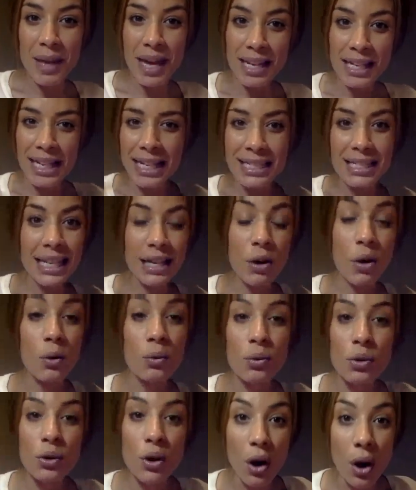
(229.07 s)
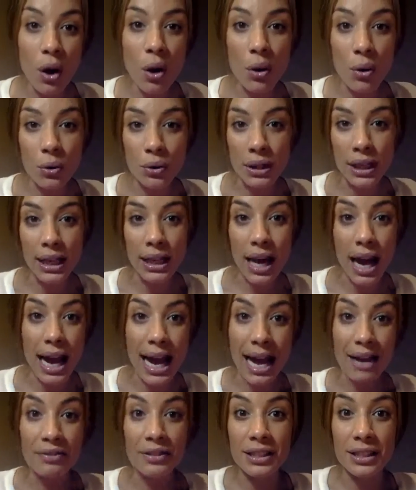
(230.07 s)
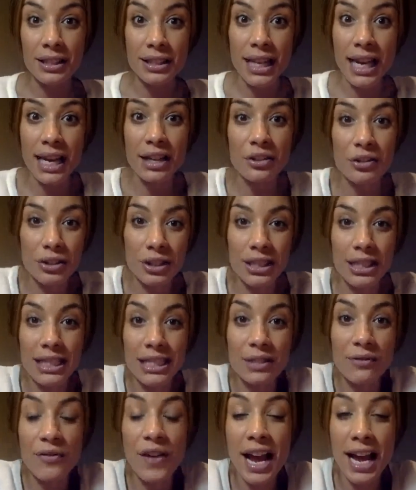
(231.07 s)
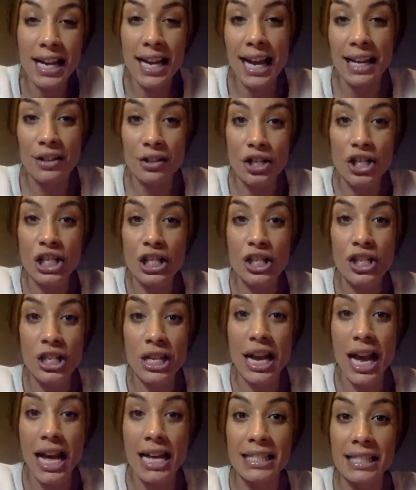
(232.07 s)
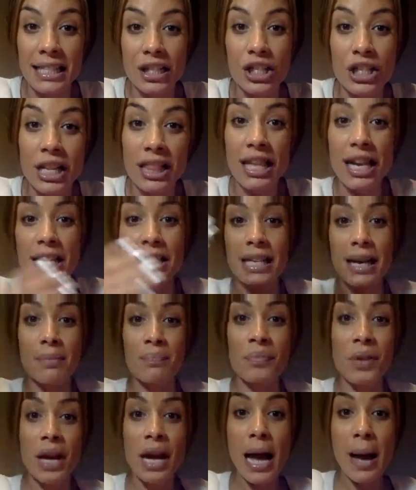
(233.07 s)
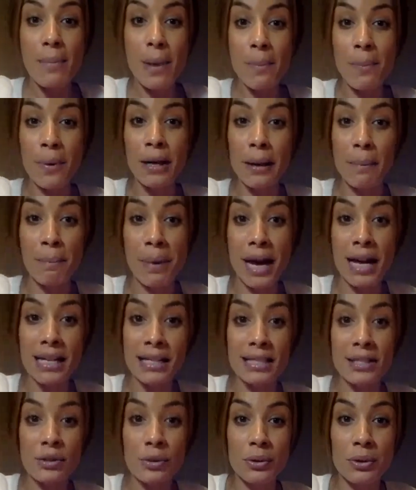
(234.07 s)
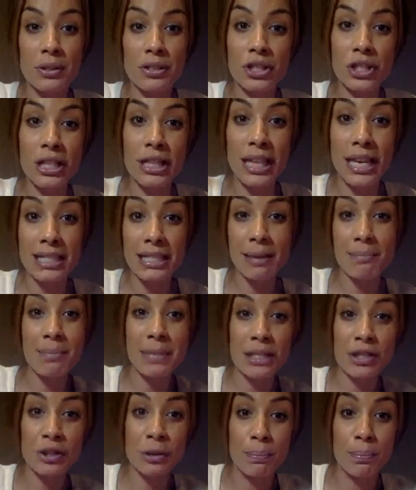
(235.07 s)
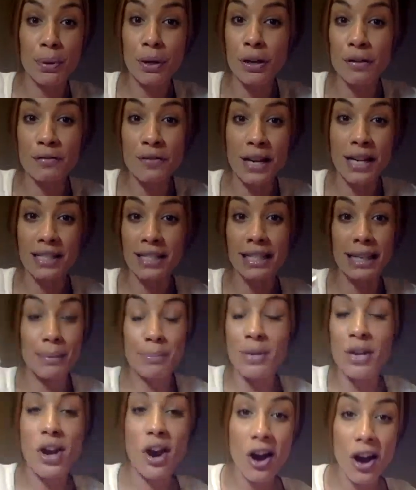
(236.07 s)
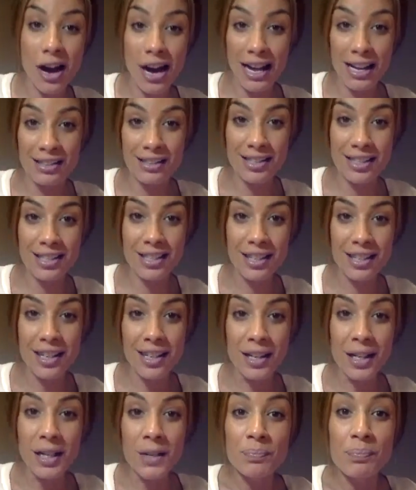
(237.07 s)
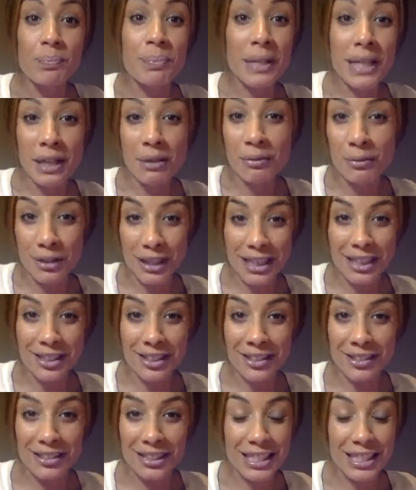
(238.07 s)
And he's like, oh no, like I have to cater to this fake energy she has. Like she thinks I'm up on a pedestal. She thinks I'm Mr. Perfect and I'm not. Be real.